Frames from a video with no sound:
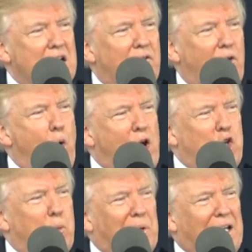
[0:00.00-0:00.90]
for what
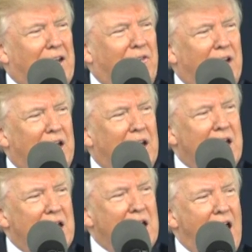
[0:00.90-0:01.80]
you believe in
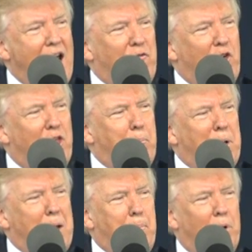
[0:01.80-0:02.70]
and for the
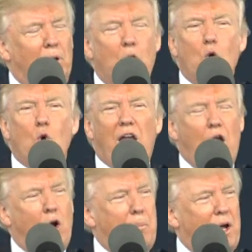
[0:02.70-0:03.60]
people who
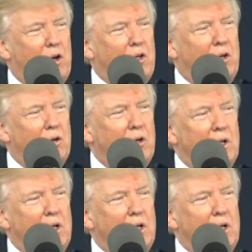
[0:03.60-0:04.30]
care about you.